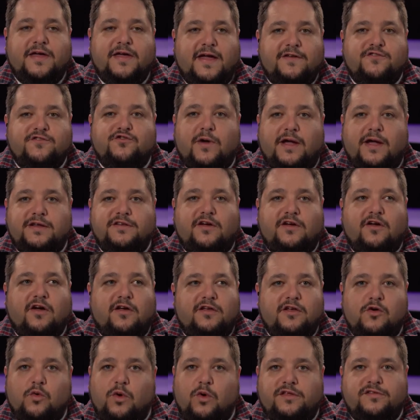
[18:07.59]
think I tried to
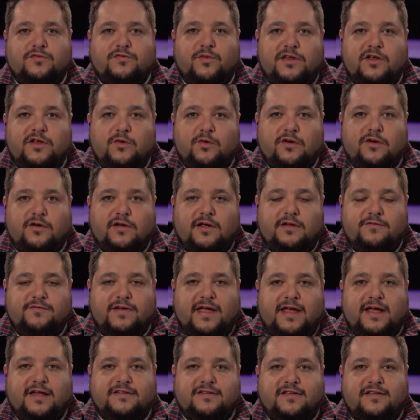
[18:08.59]
call you once when you were in
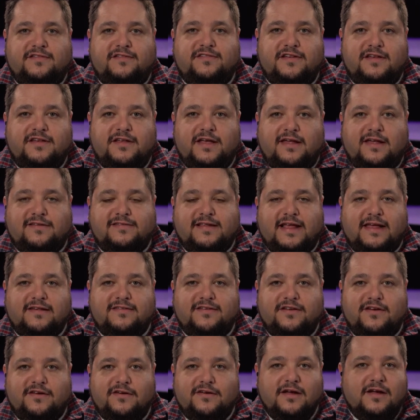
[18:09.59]
Vegas at CES
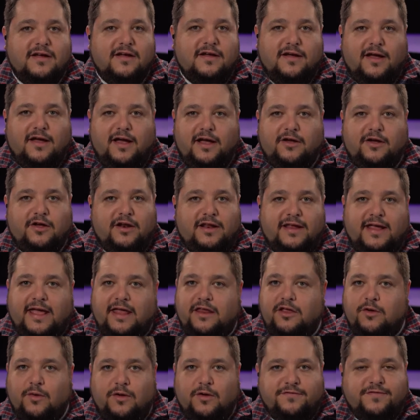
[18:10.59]
last year. I couldn't
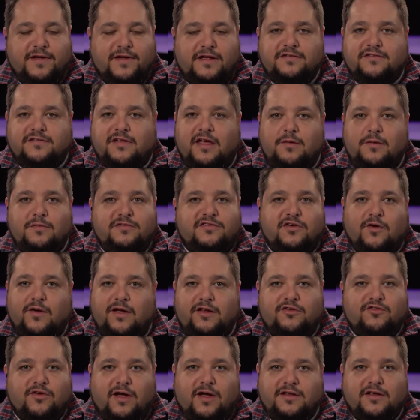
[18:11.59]
get you on FaceTime, so
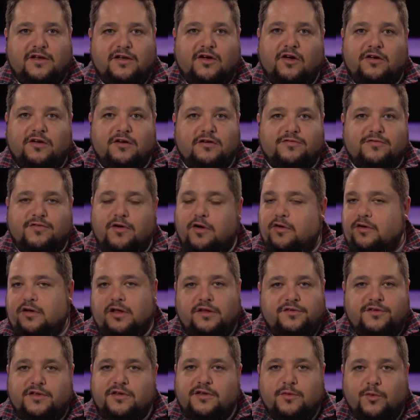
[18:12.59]
I tried to call your phone and
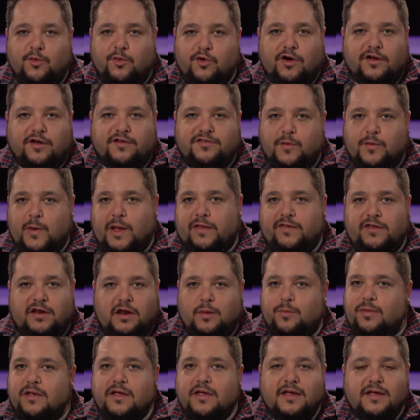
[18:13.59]
it didn't work, so I ended
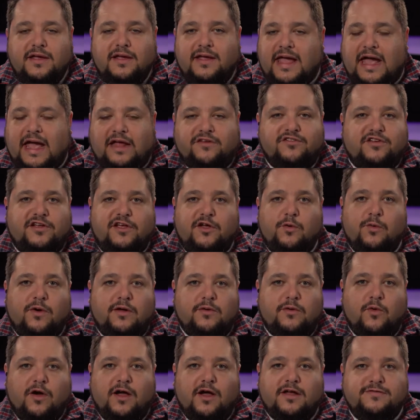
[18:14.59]
up catching you
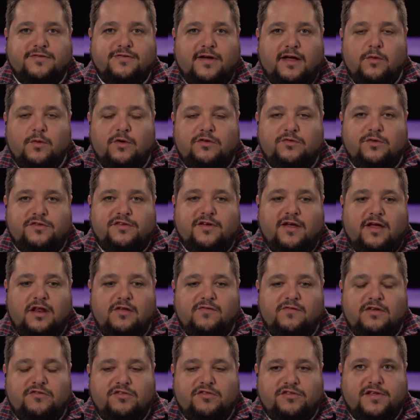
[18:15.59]
on Wi Fi, which was kind
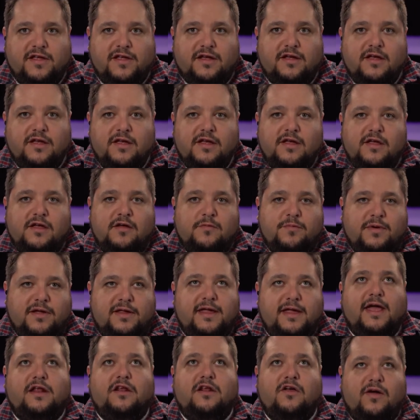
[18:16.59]
of interesting. But
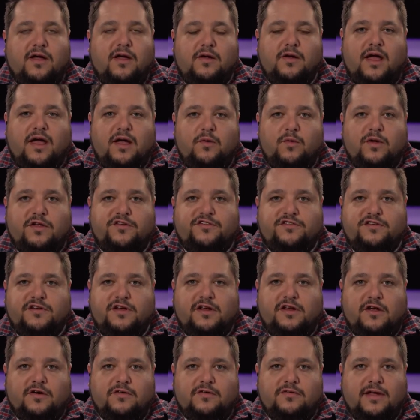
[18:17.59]
yeah, no, I, I wish,
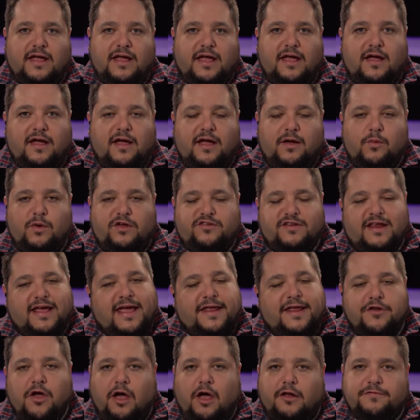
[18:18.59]
you know, I wish,
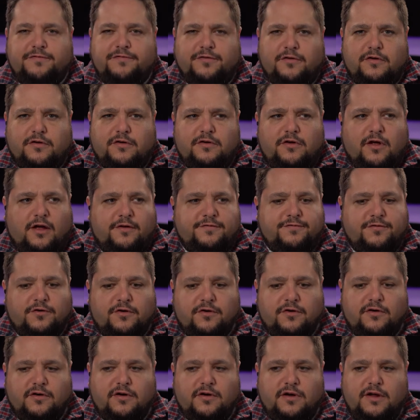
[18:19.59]
again, not for, not
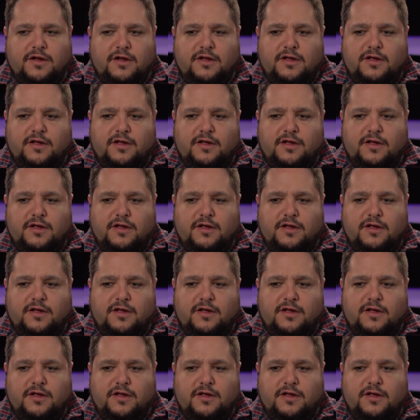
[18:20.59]
for,